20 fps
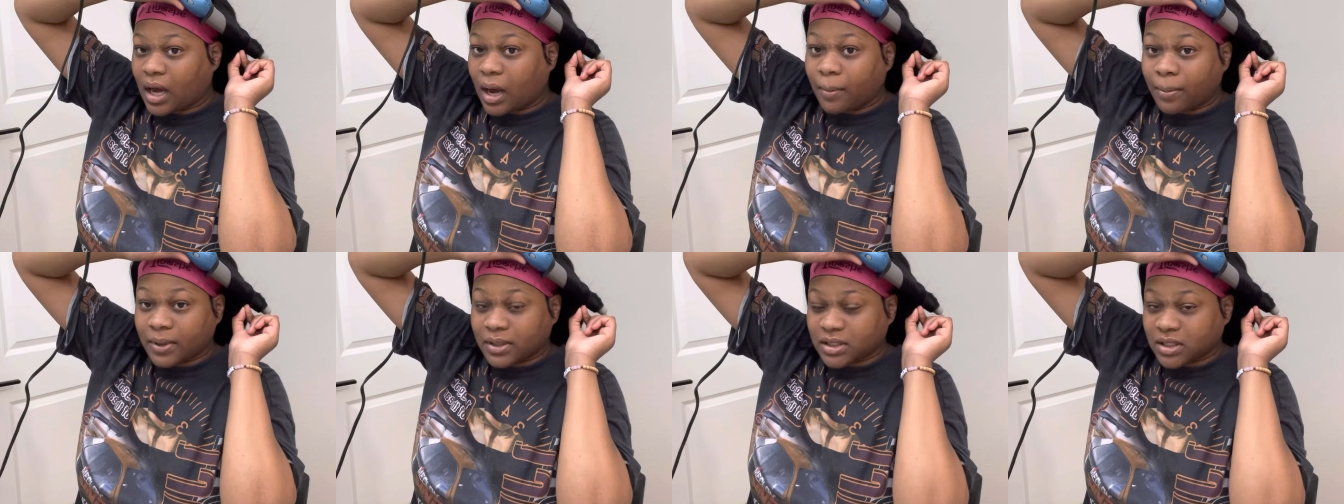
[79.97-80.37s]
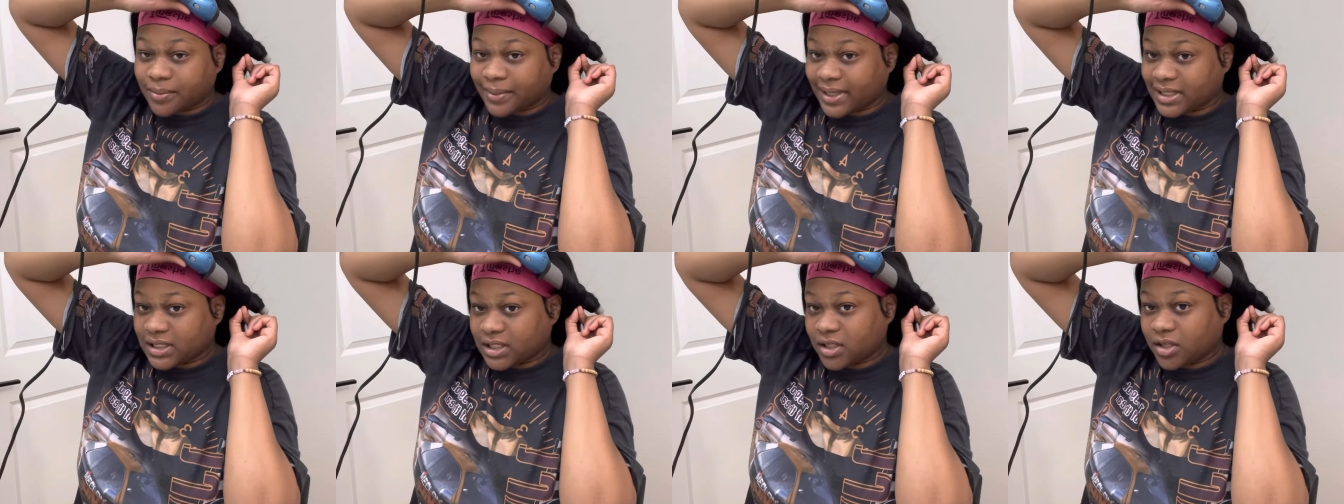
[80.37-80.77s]
Up until
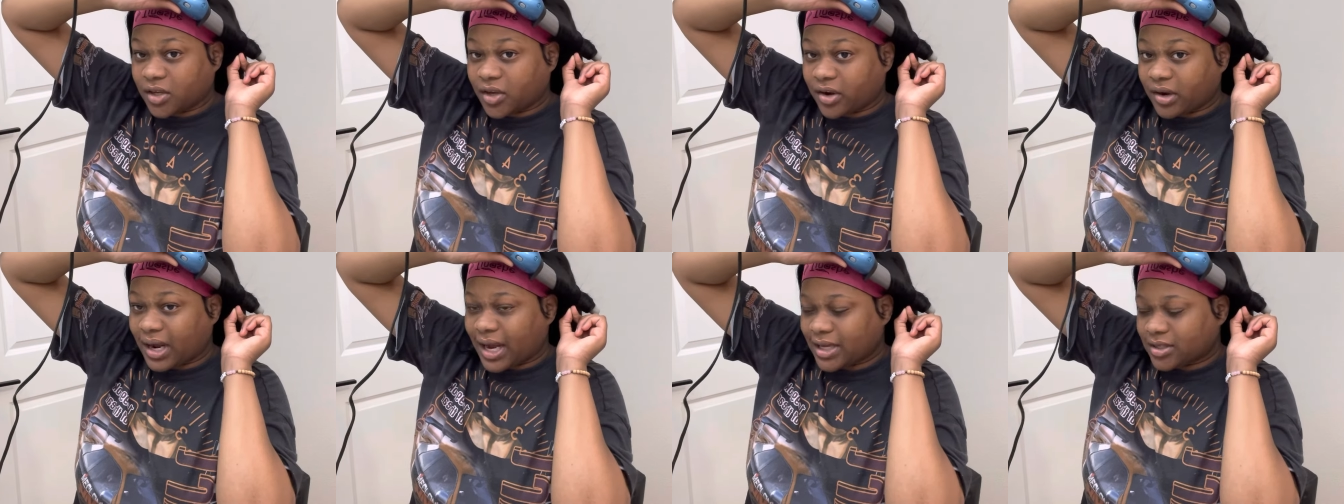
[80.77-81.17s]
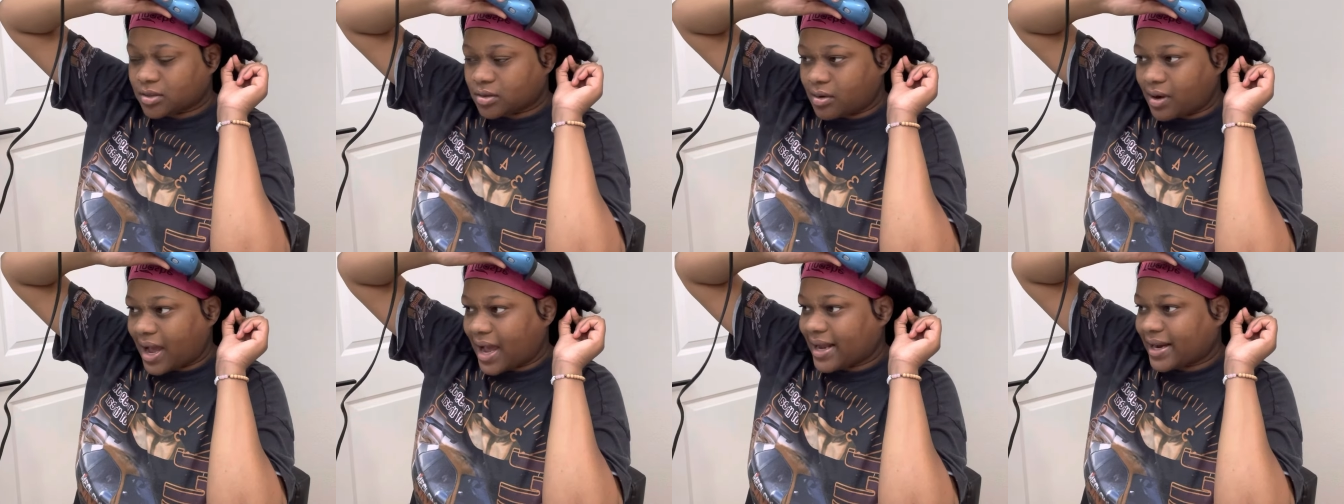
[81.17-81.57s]
my senior year of high
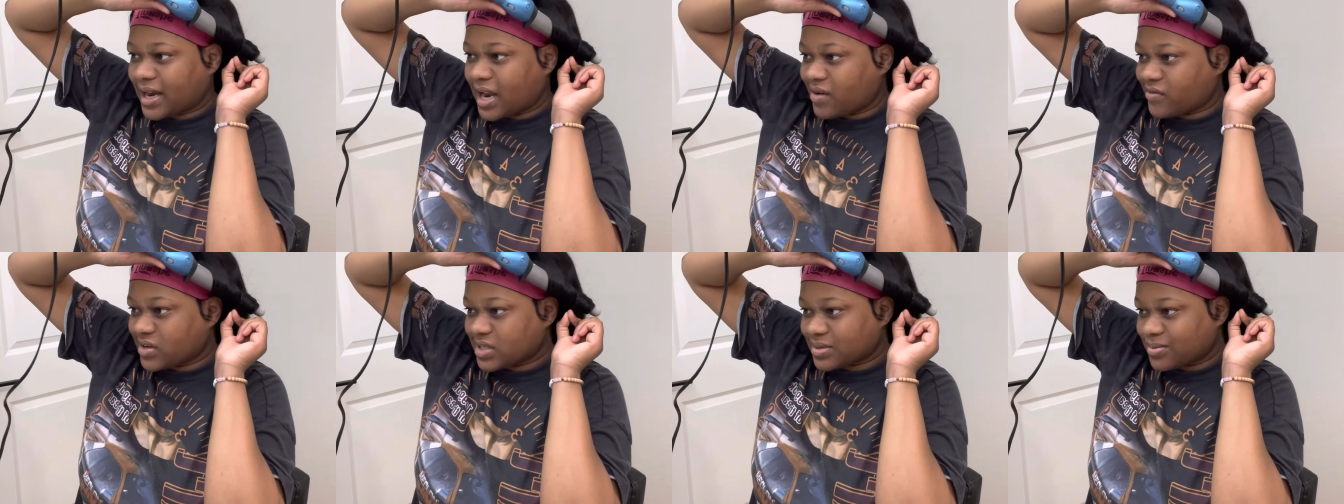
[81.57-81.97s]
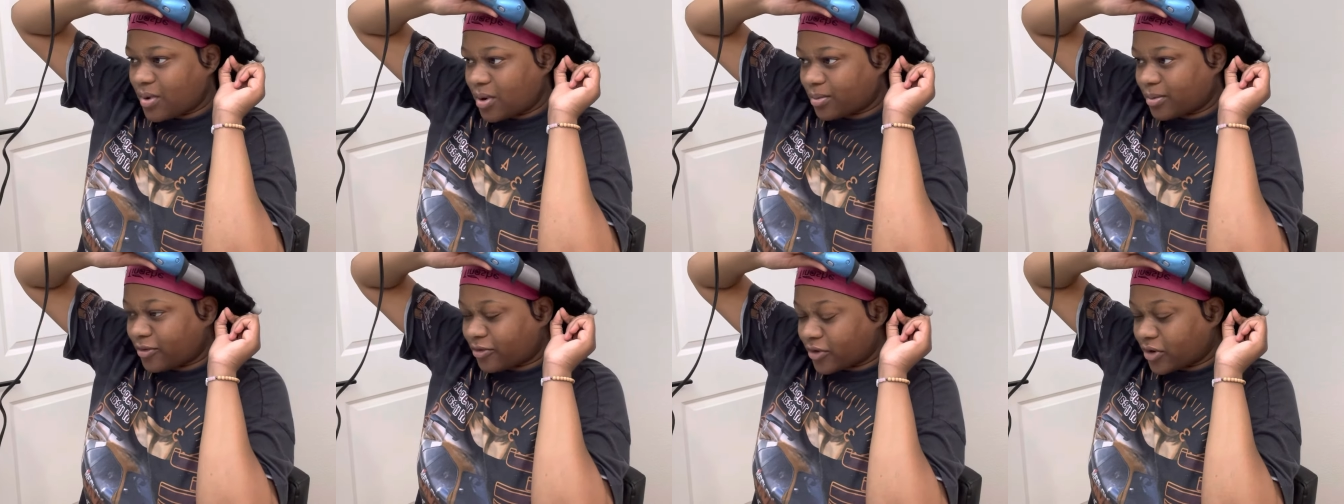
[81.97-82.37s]
school, I had never
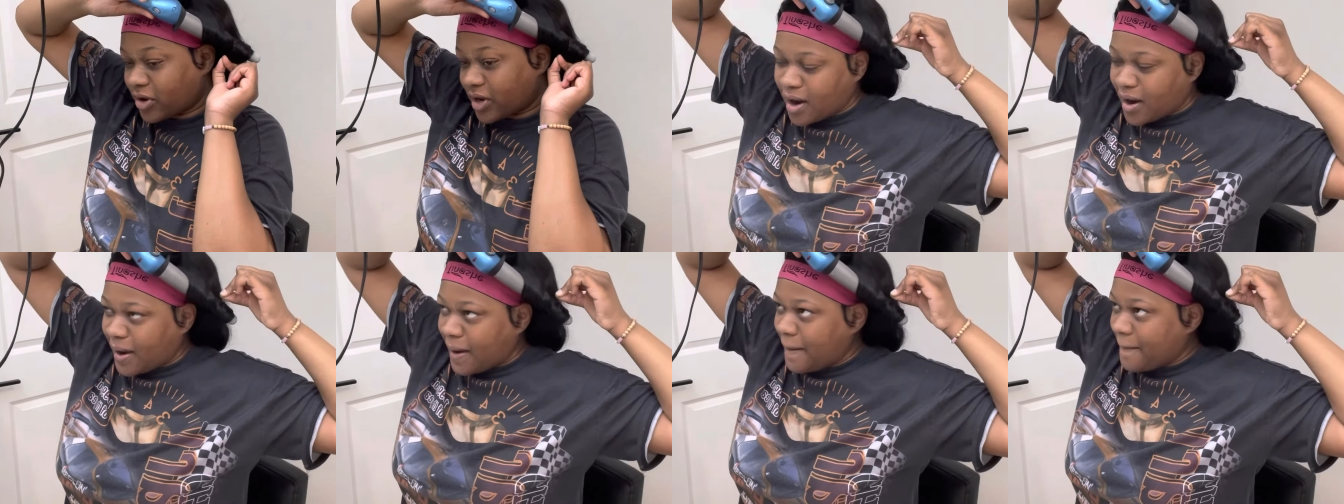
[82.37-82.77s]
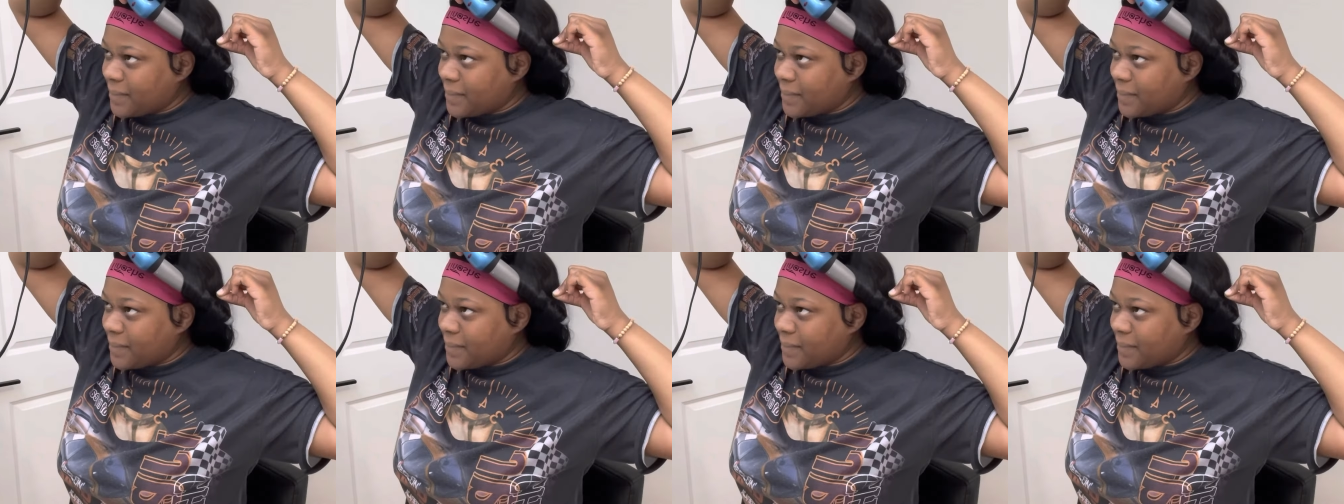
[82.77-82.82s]
smoked before.